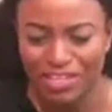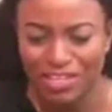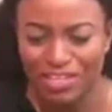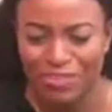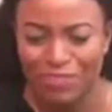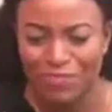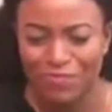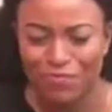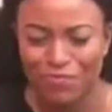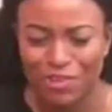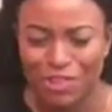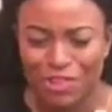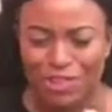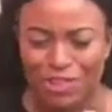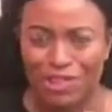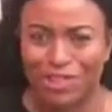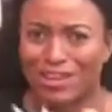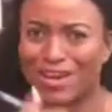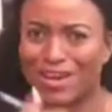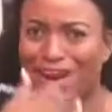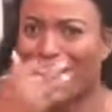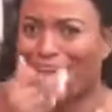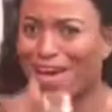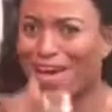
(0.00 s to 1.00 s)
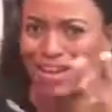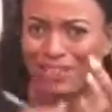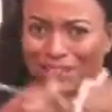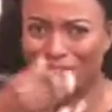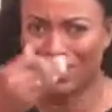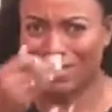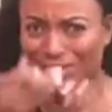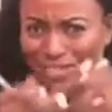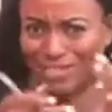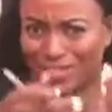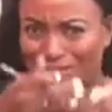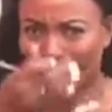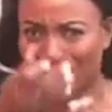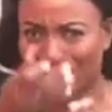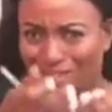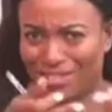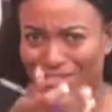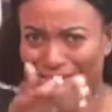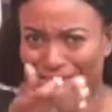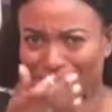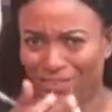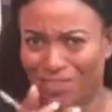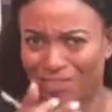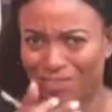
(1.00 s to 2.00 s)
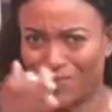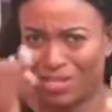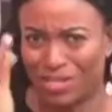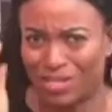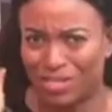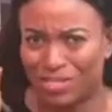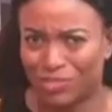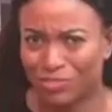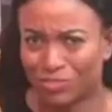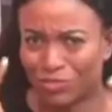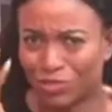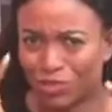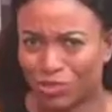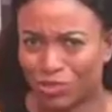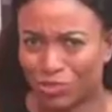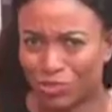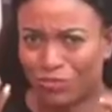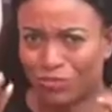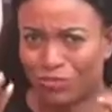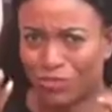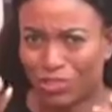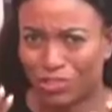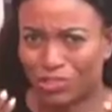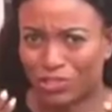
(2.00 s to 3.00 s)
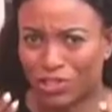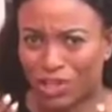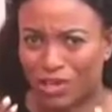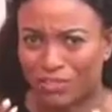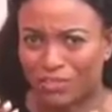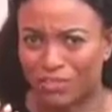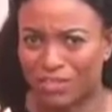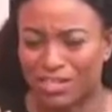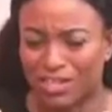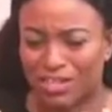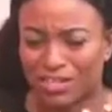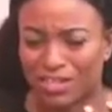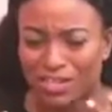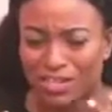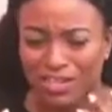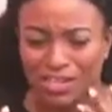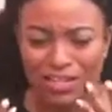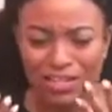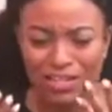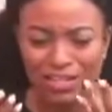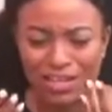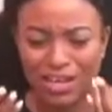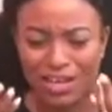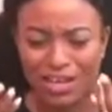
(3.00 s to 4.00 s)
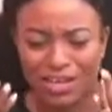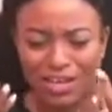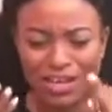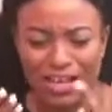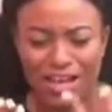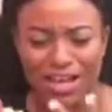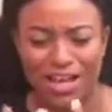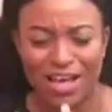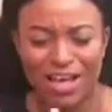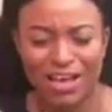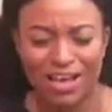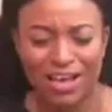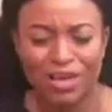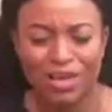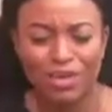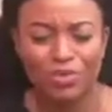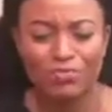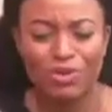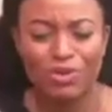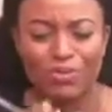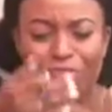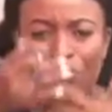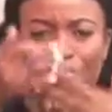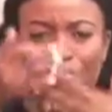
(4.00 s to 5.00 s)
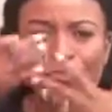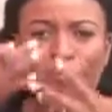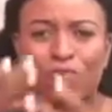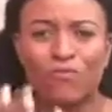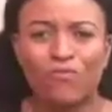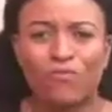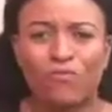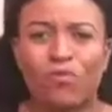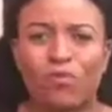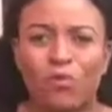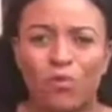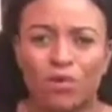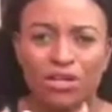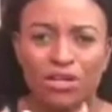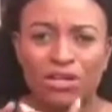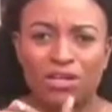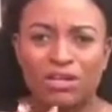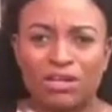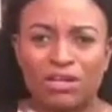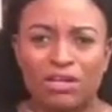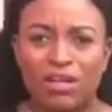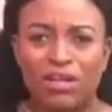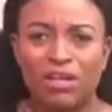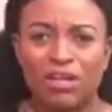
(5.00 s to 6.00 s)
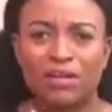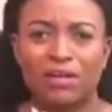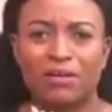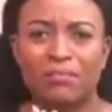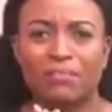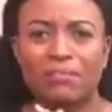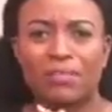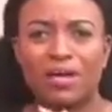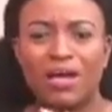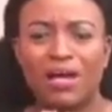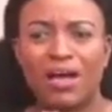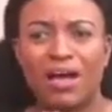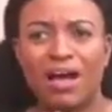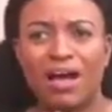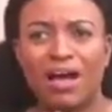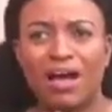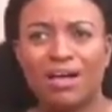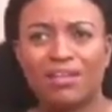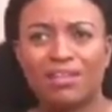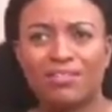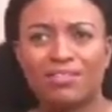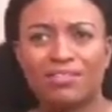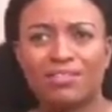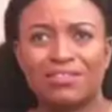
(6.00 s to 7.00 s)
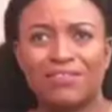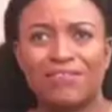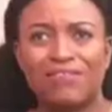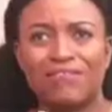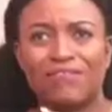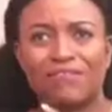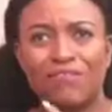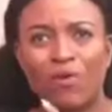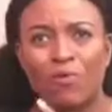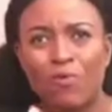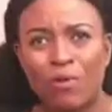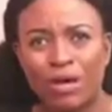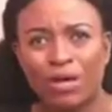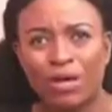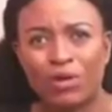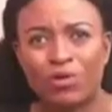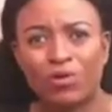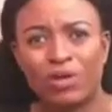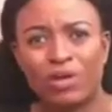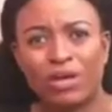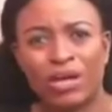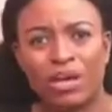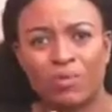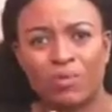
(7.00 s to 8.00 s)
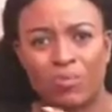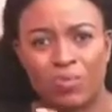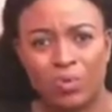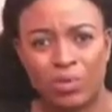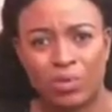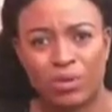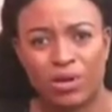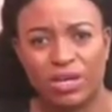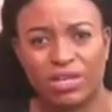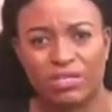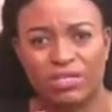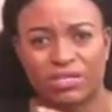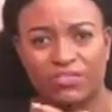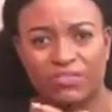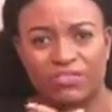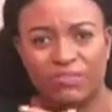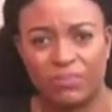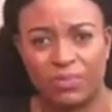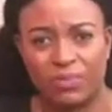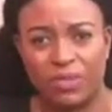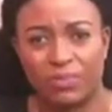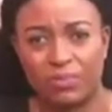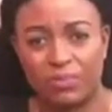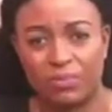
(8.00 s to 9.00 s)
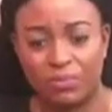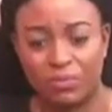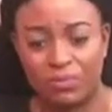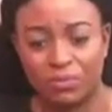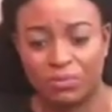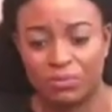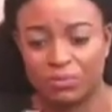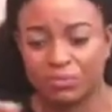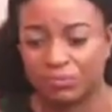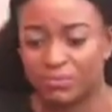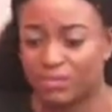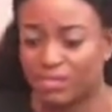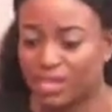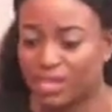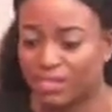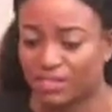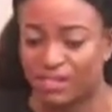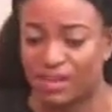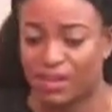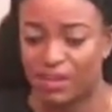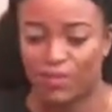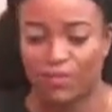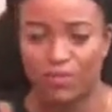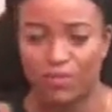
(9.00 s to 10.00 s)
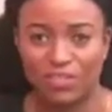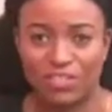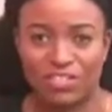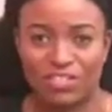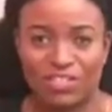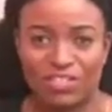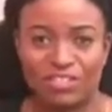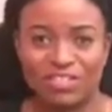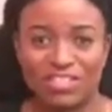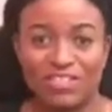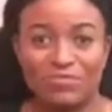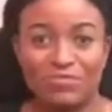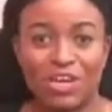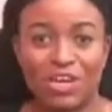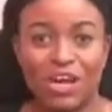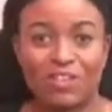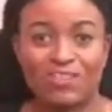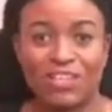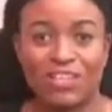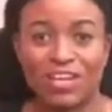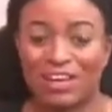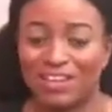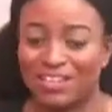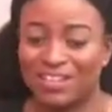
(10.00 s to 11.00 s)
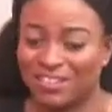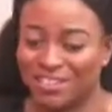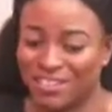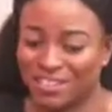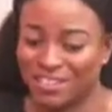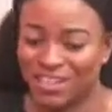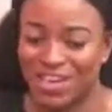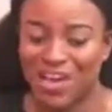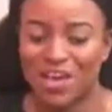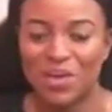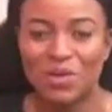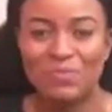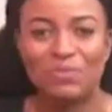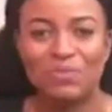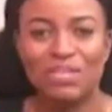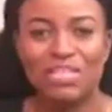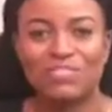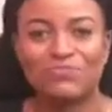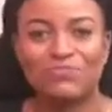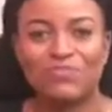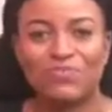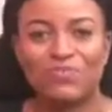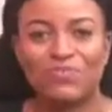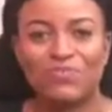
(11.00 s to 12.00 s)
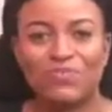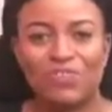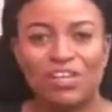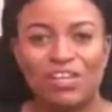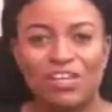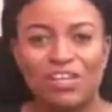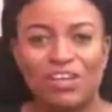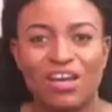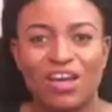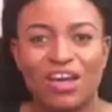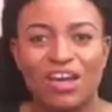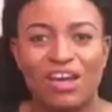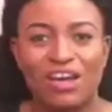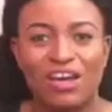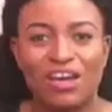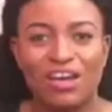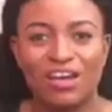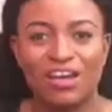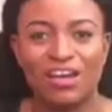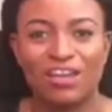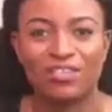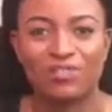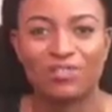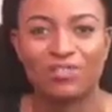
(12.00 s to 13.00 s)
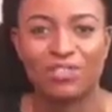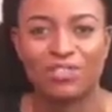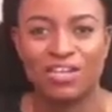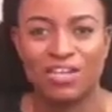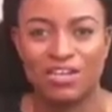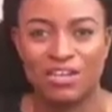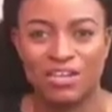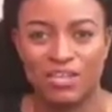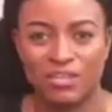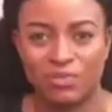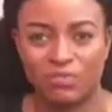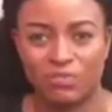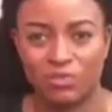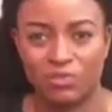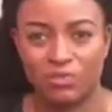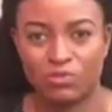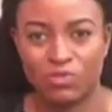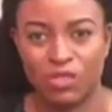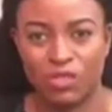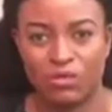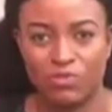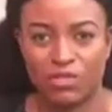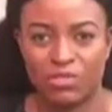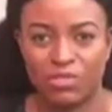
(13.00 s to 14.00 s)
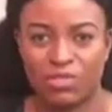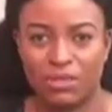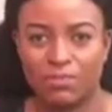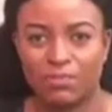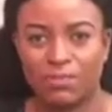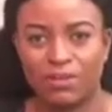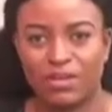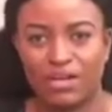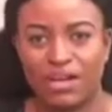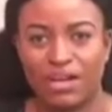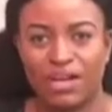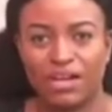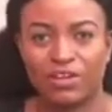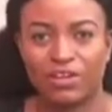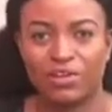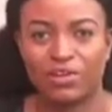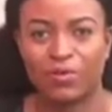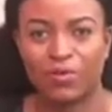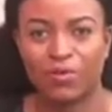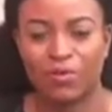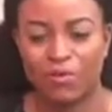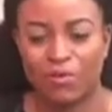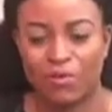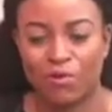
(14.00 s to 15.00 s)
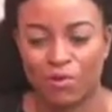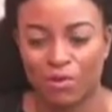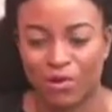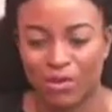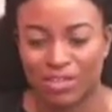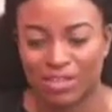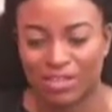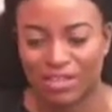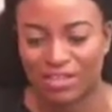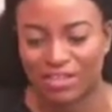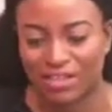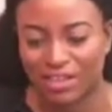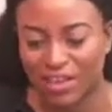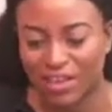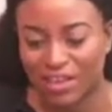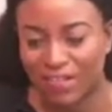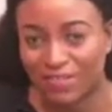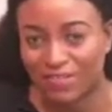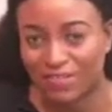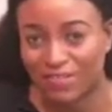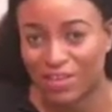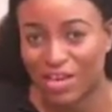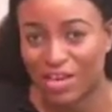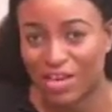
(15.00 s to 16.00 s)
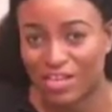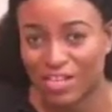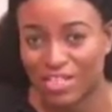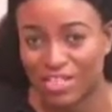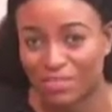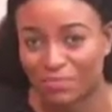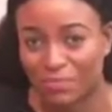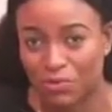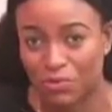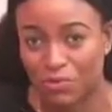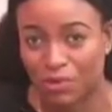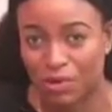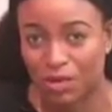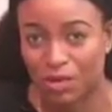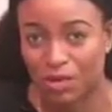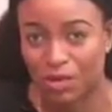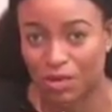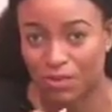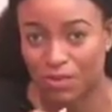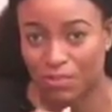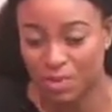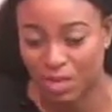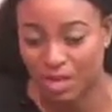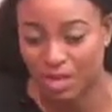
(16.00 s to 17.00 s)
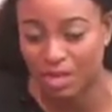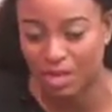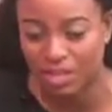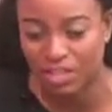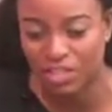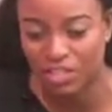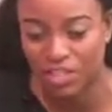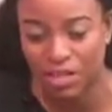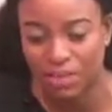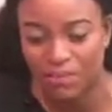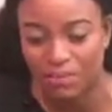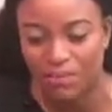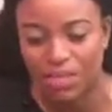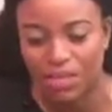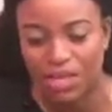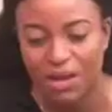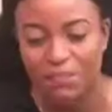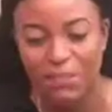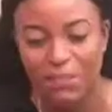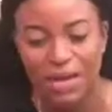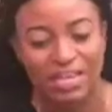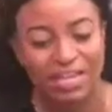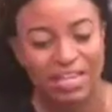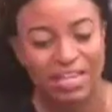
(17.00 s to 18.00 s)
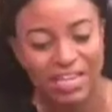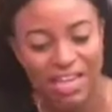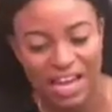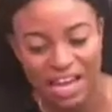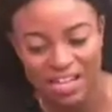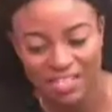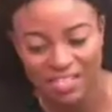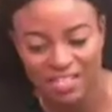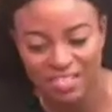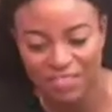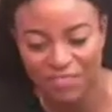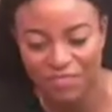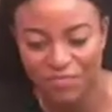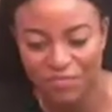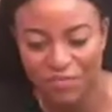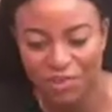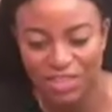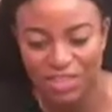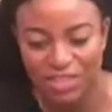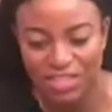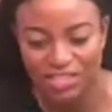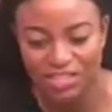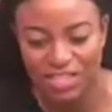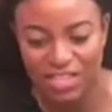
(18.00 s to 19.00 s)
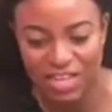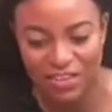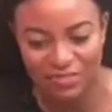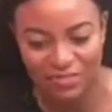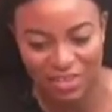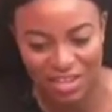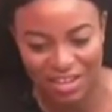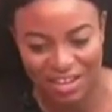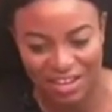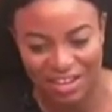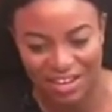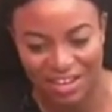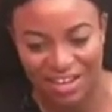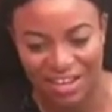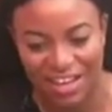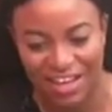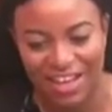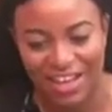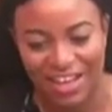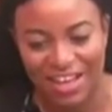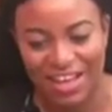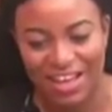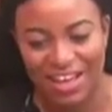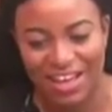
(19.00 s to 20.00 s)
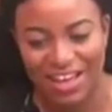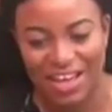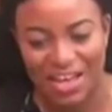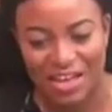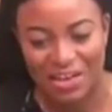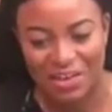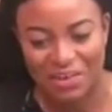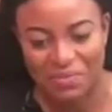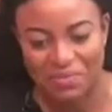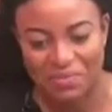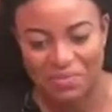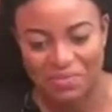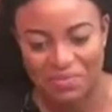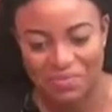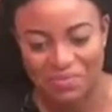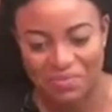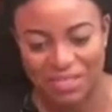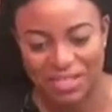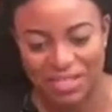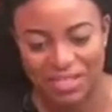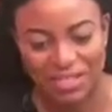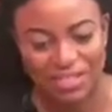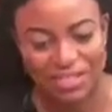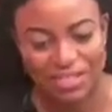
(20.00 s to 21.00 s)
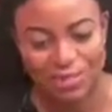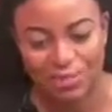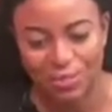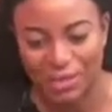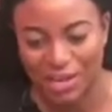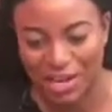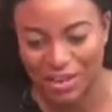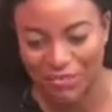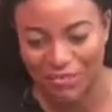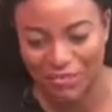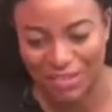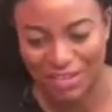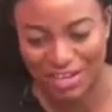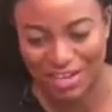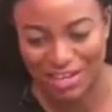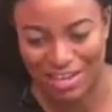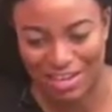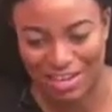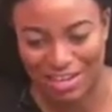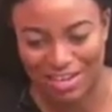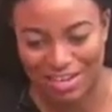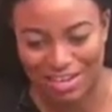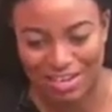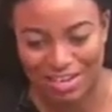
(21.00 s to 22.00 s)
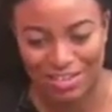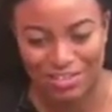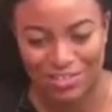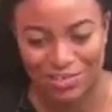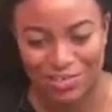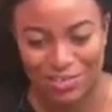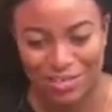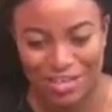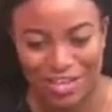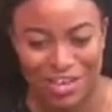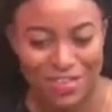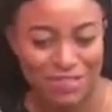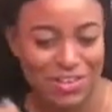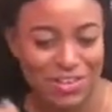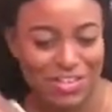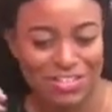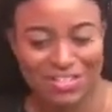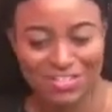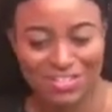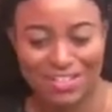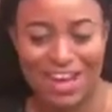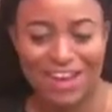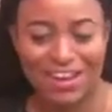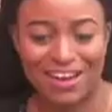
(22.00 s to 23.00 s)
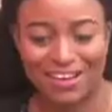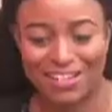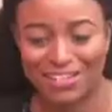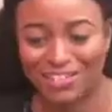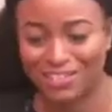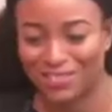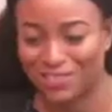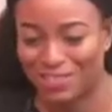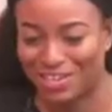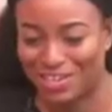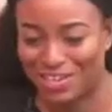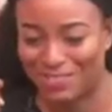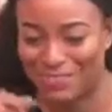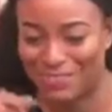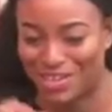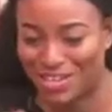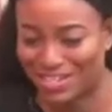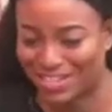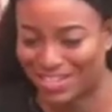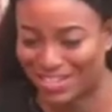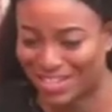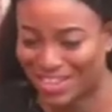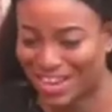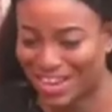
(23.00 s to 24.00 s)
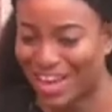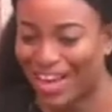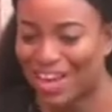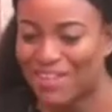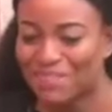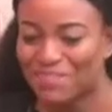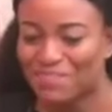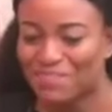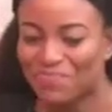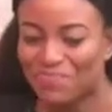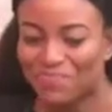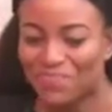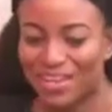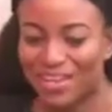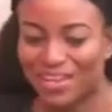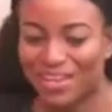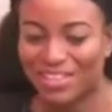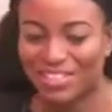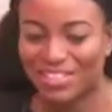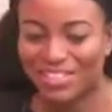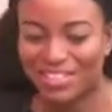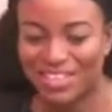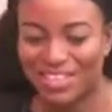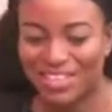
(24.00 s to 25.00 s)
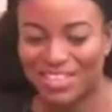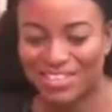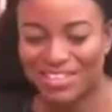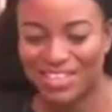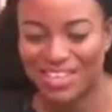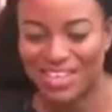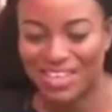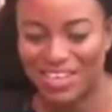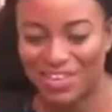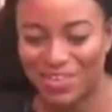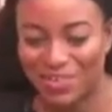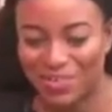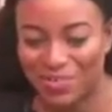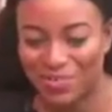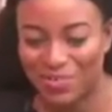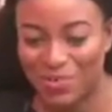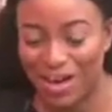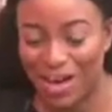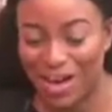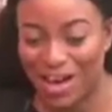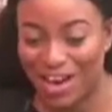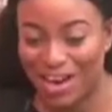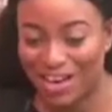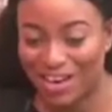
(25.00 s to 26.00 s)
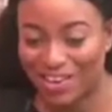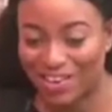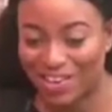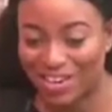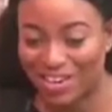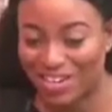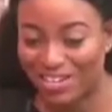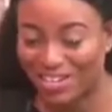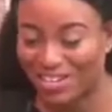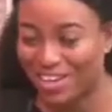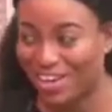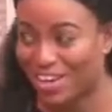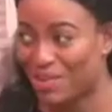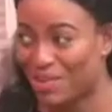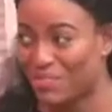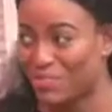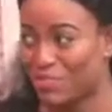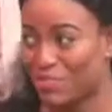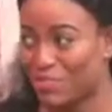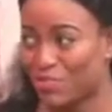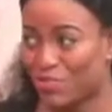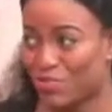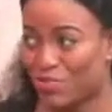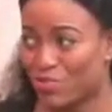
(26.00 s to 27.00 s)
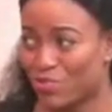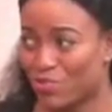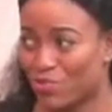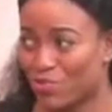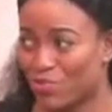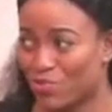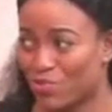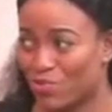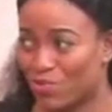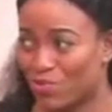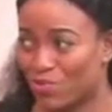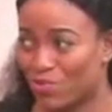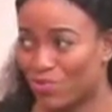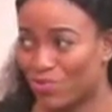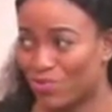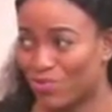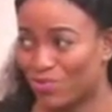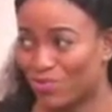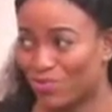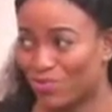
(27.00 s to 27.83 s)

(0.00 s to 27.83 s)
of thrives on this notion of witchcraft, and how do we move on as a forward-looking, progressive people? That's our conversation. If you have the answers, please feel free to send them to the WhatsApp line or the Facebook page. My guest for this evening, two lovely ladies. They're ever stylish, Nolan Mensah. She's CEO, iGrid. Hey, boo.